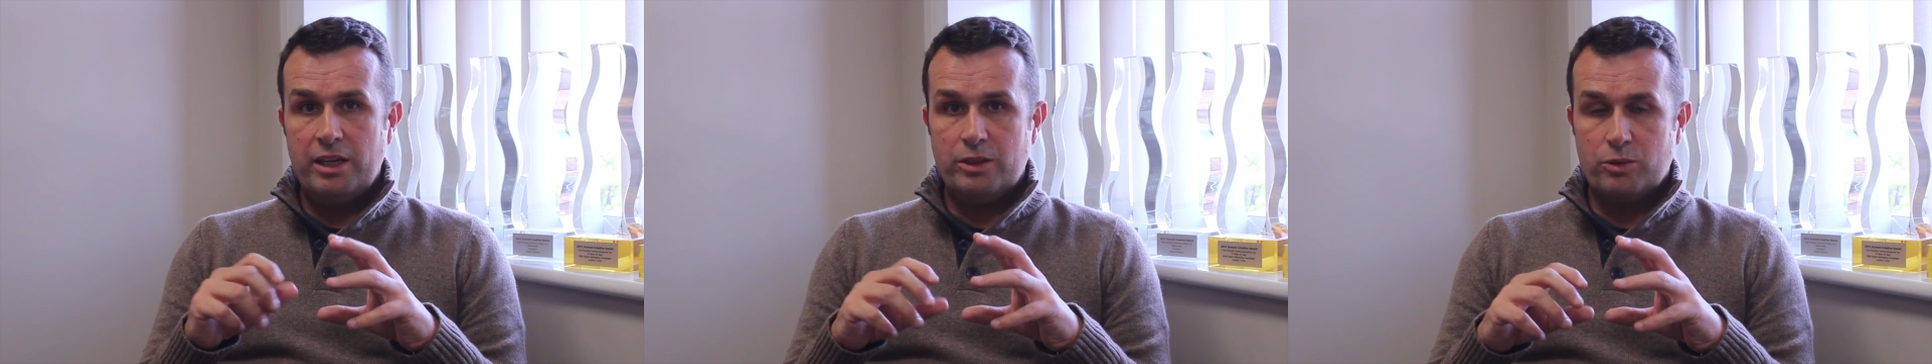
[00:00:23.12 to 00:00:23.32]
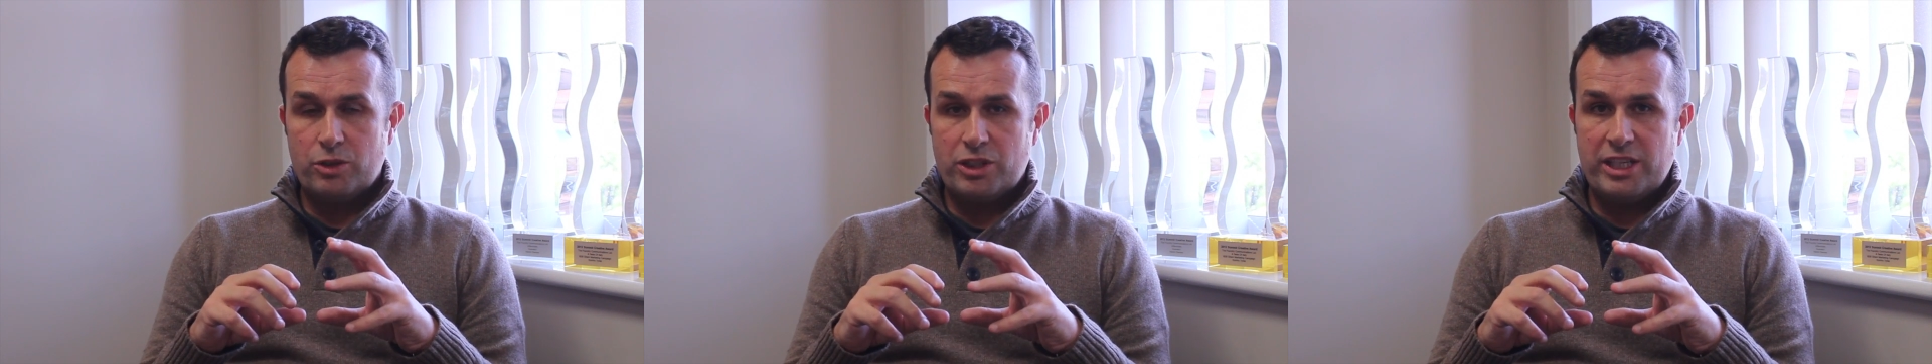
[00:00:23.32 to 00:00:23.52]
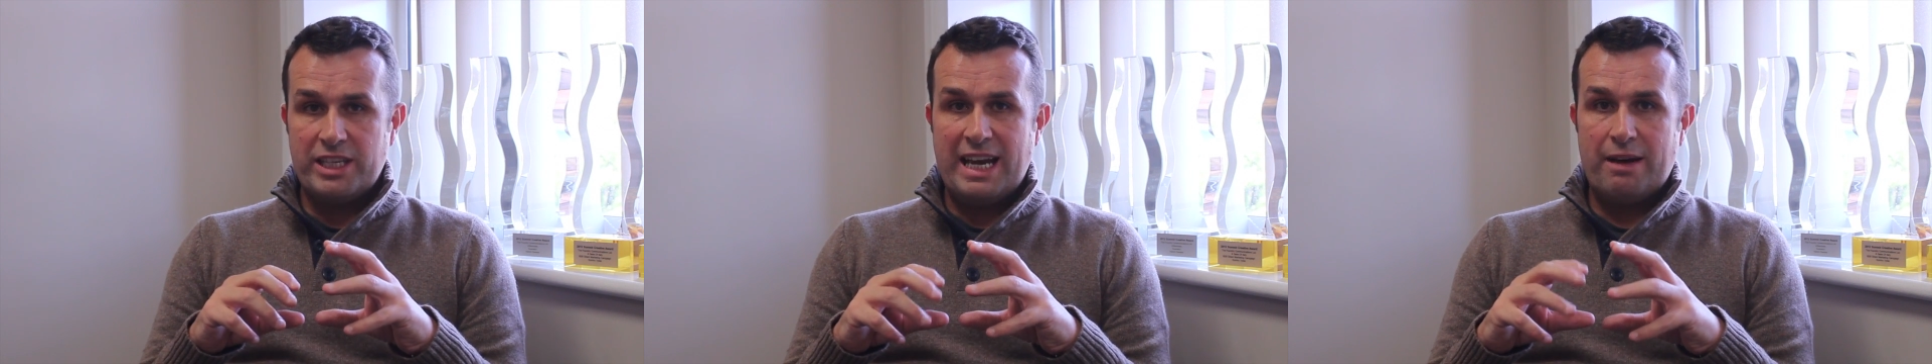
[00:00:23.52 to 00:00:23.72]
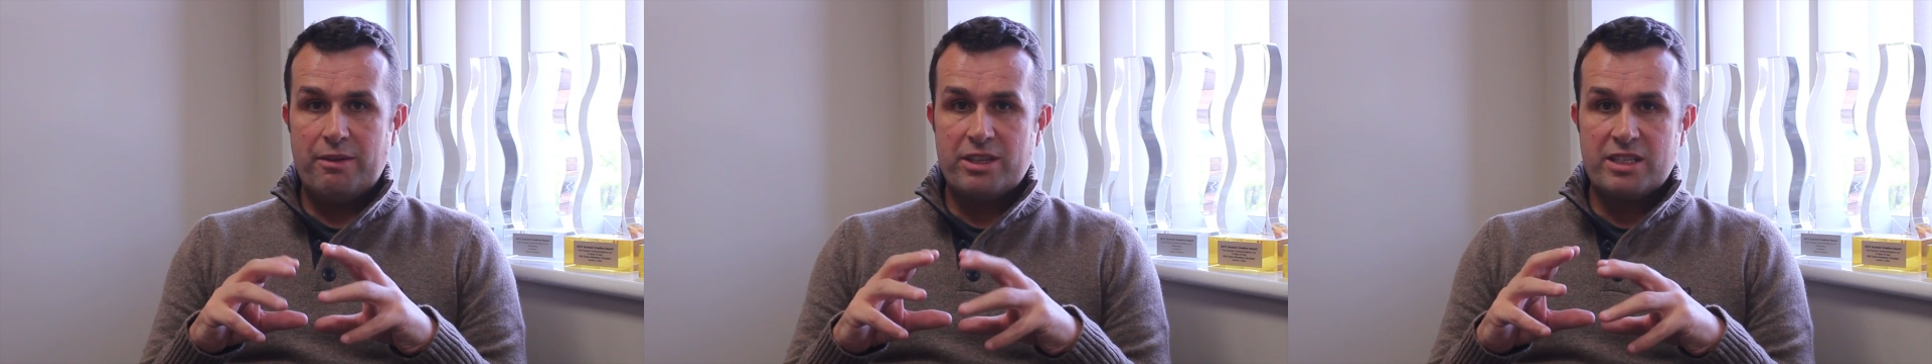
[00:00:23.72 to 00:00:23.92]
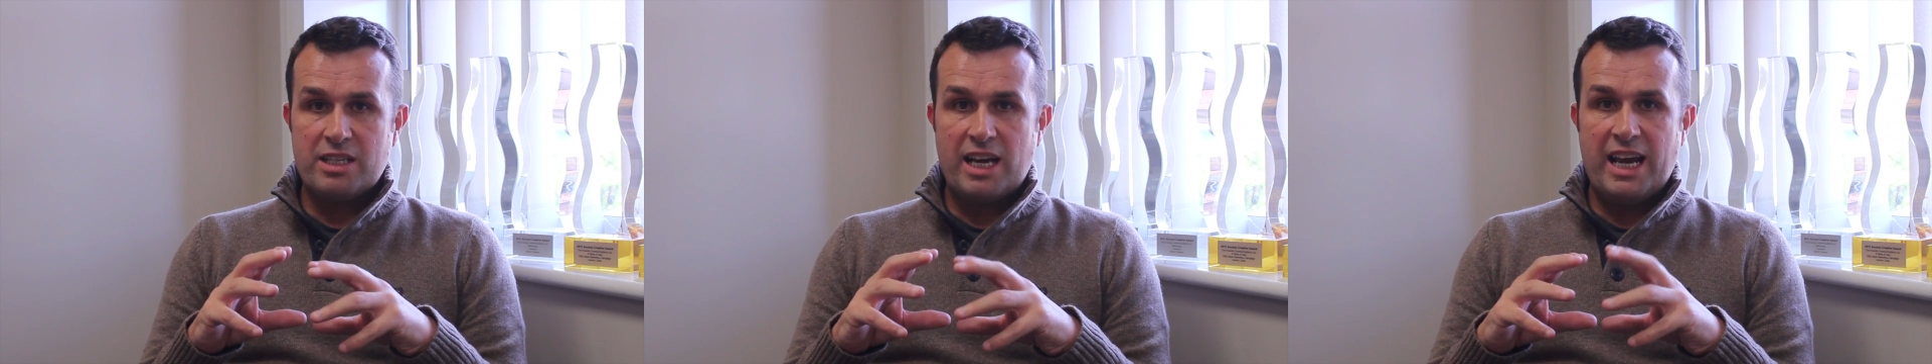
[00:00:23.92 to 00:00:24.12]
you'll see how
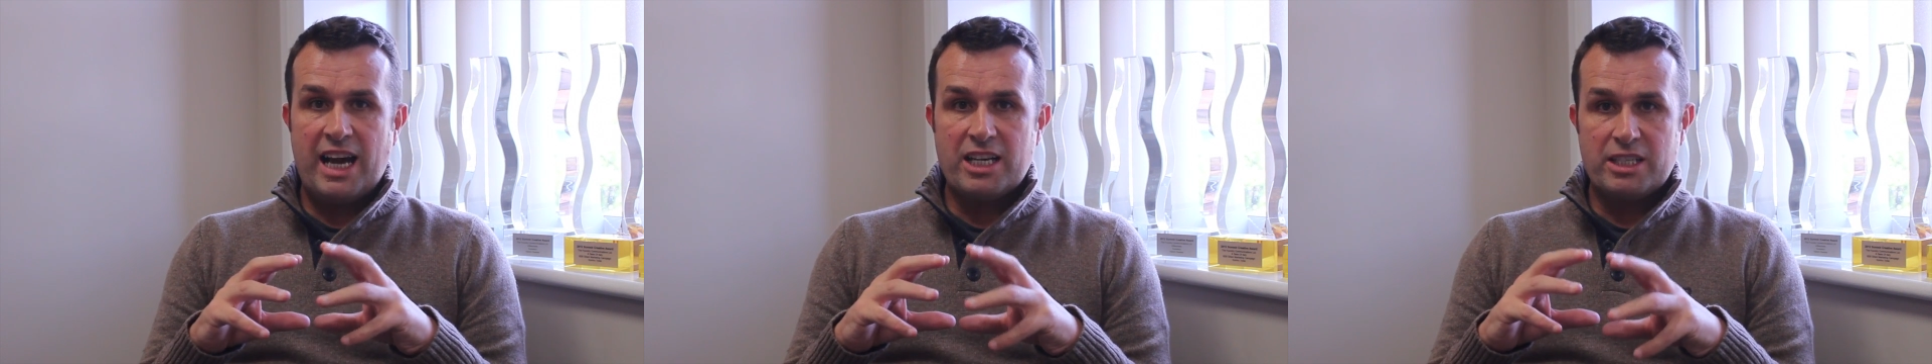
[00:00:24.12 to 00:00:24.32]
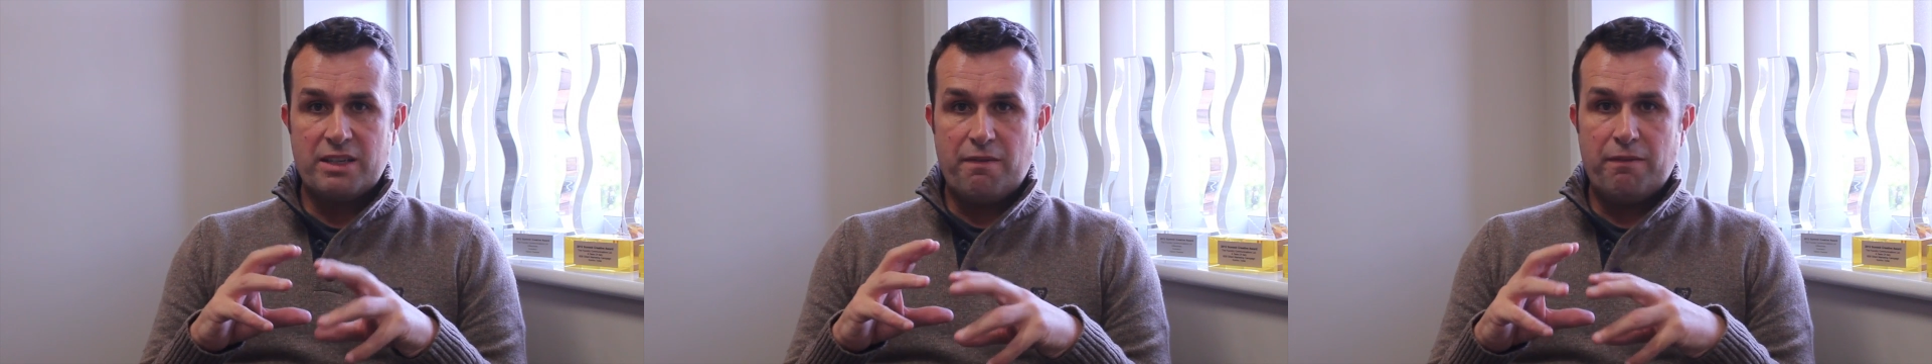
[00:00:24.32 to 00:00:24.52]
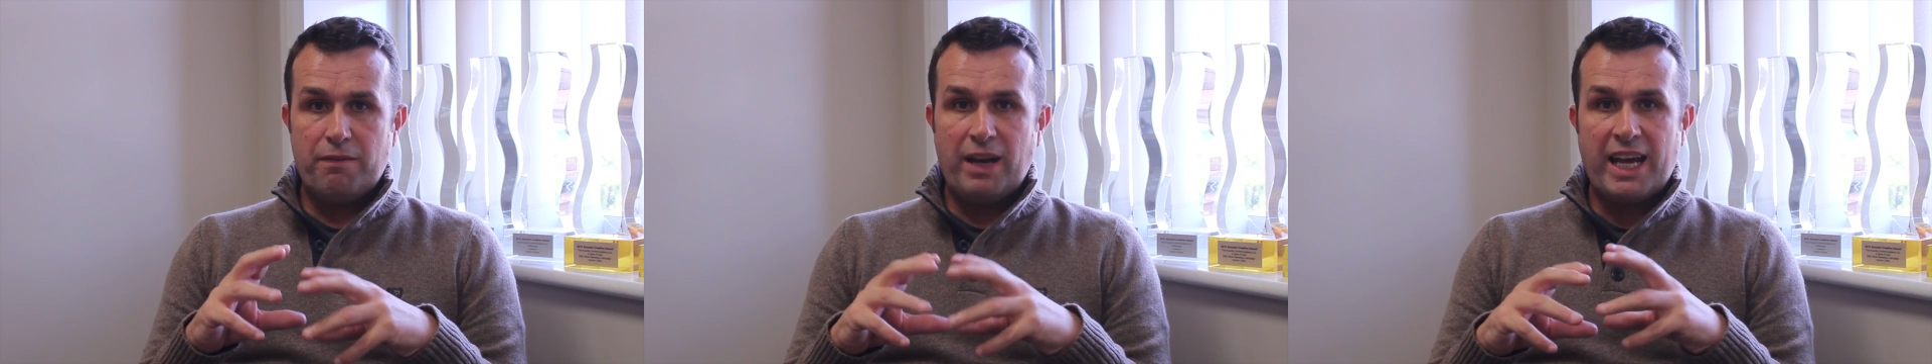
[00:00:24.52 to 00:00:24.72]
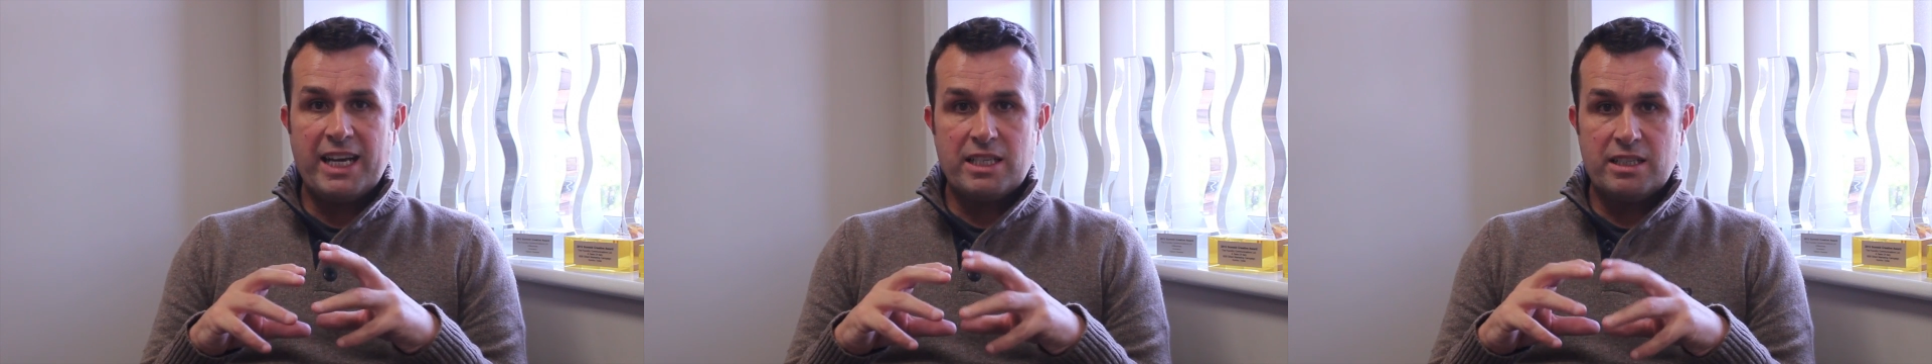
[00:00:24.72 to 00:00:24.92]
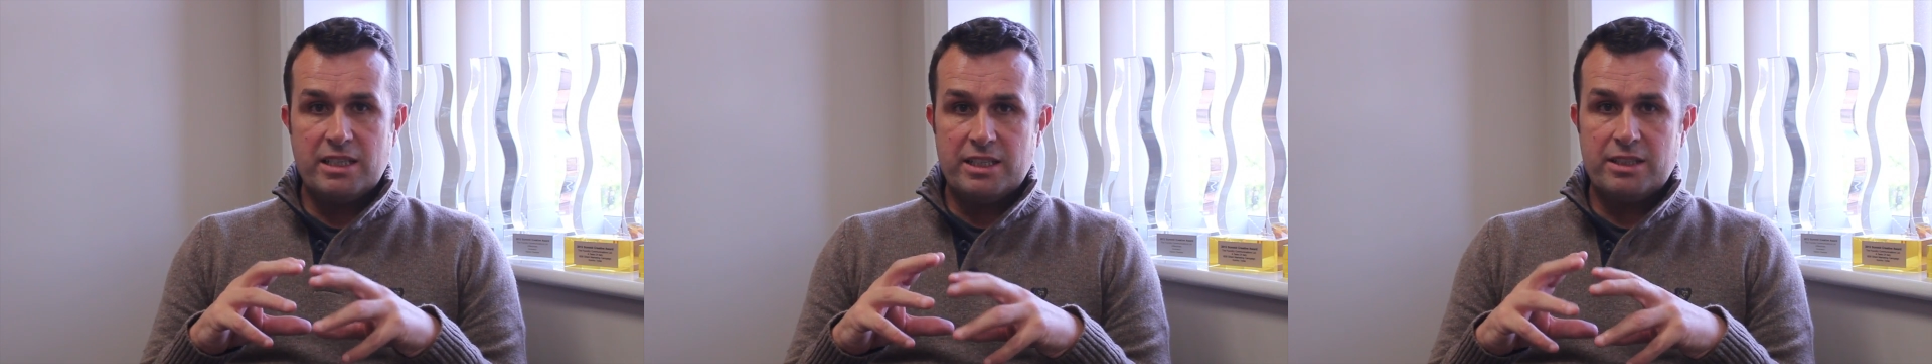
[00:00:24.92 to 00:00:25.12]
the site actually
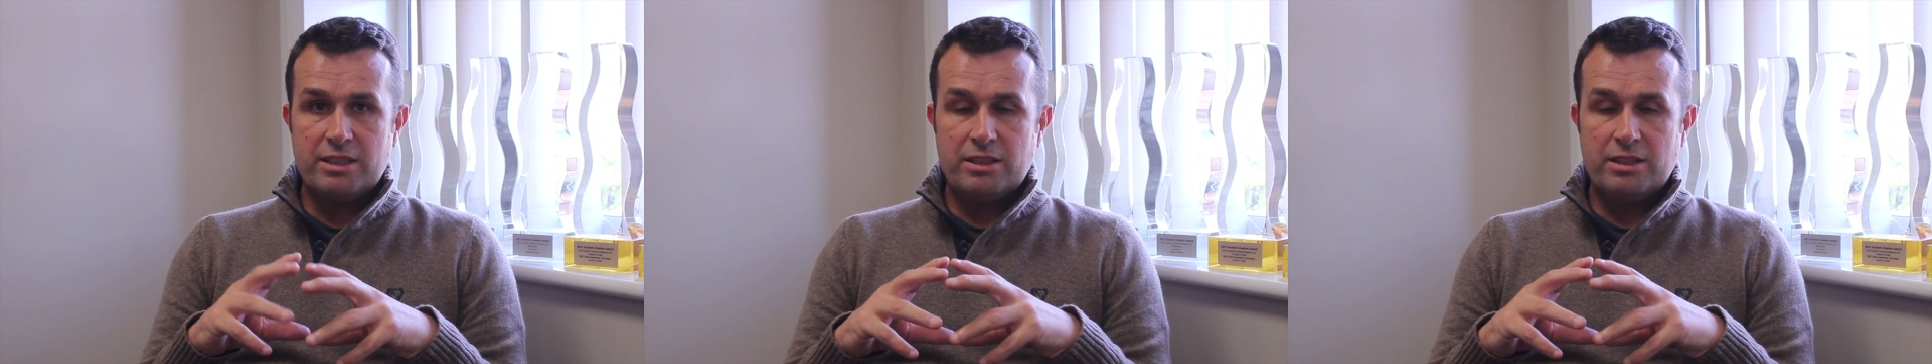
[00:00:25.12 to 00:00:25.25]
flexes